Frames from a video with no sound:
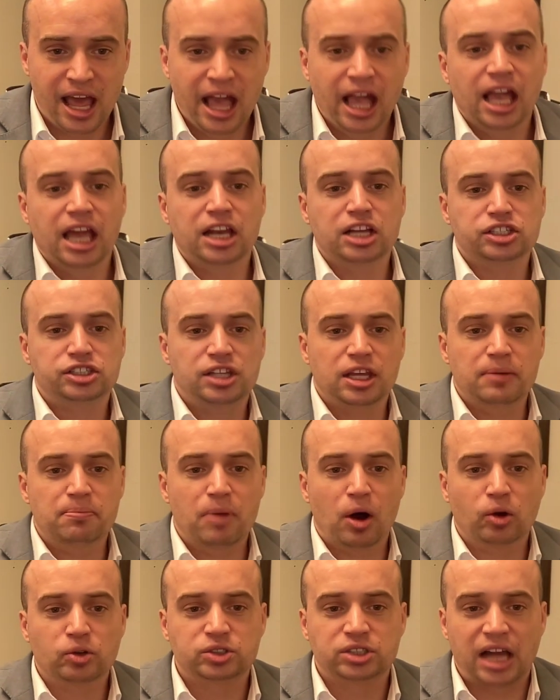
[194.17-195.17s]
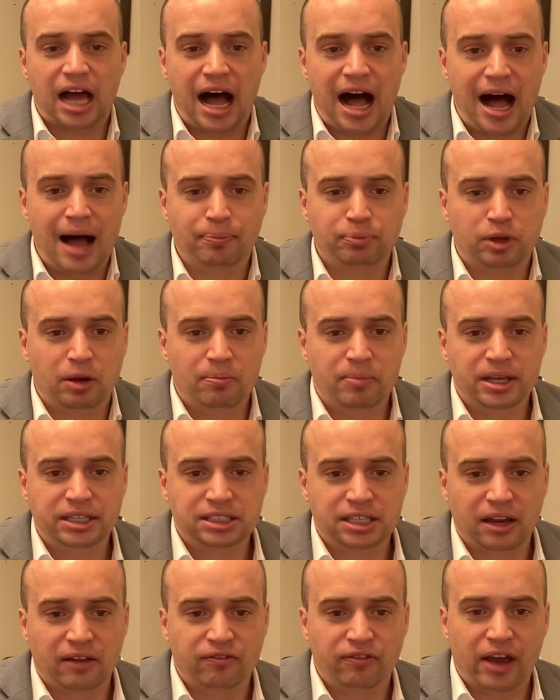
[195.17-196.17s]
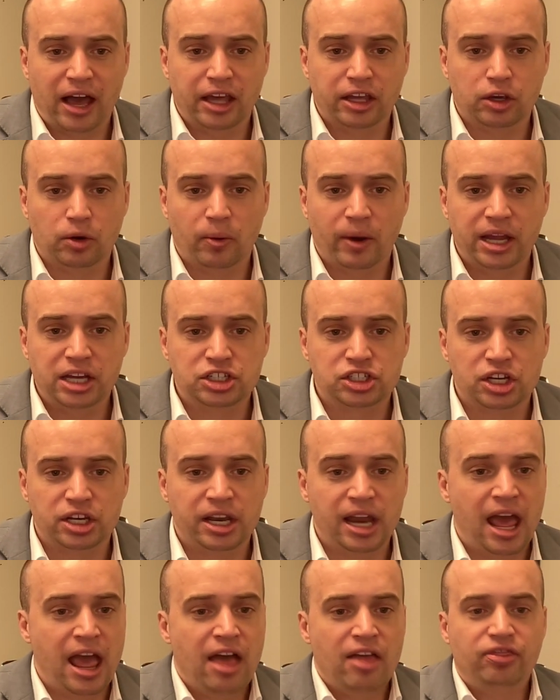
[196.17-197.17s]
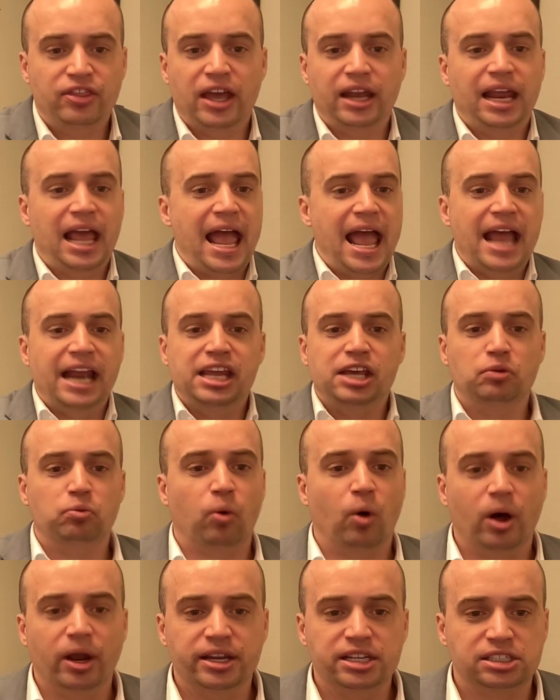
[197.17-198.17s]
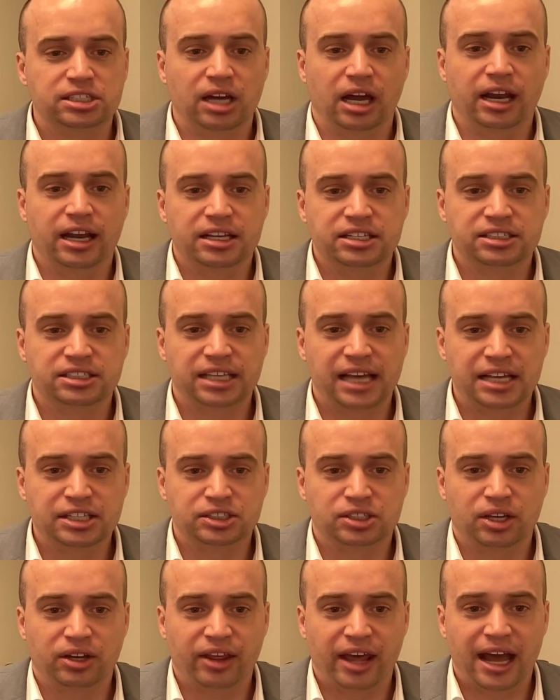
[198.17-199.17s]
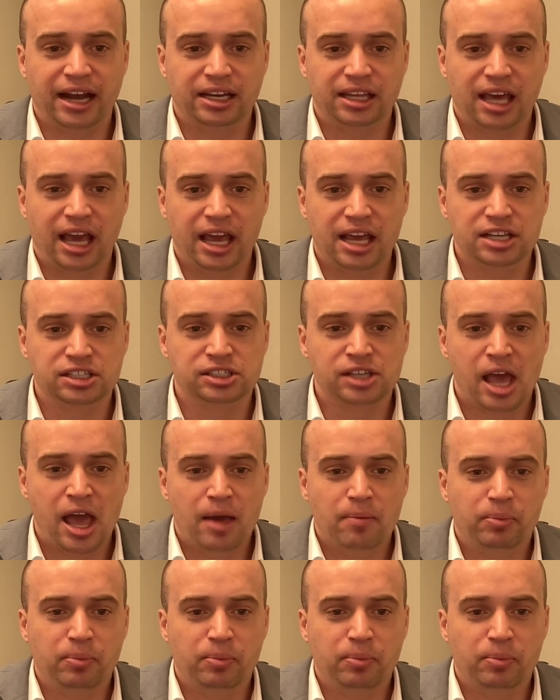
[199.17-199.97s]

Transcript: It is the most optimistic valuation that anyone is going to assess to that case